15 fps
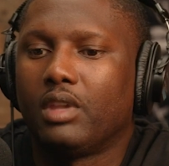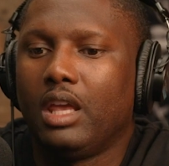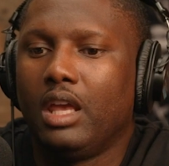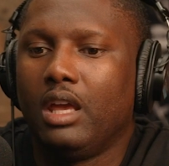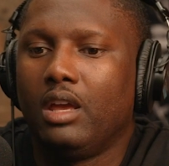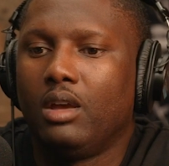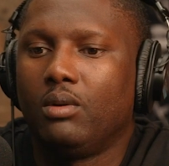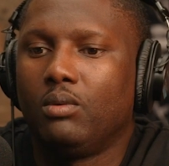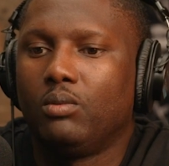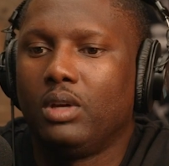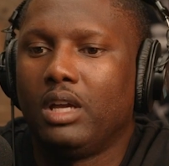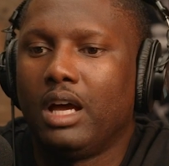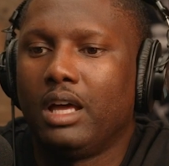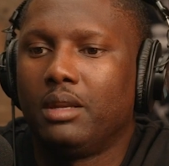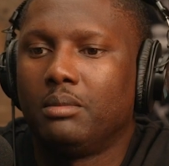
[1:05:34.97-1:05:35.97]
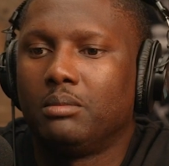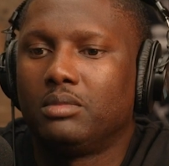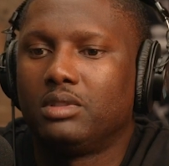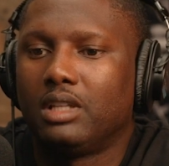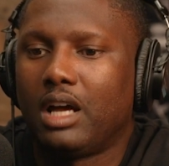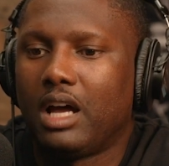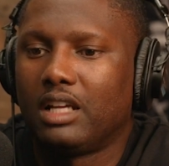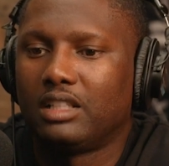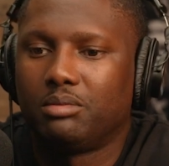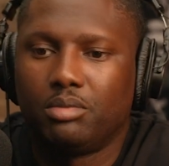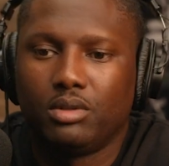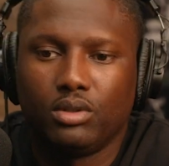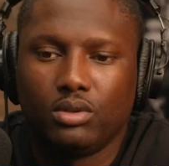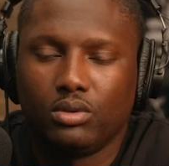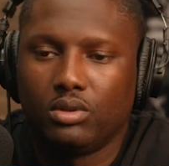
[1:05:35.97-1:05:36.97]
and we got them to the
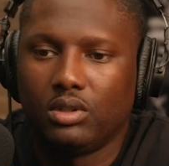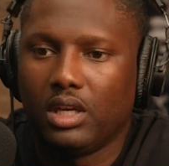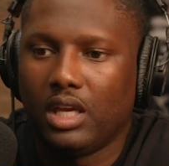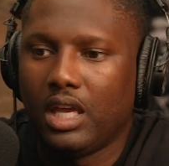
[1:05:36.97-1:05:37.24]
hospital.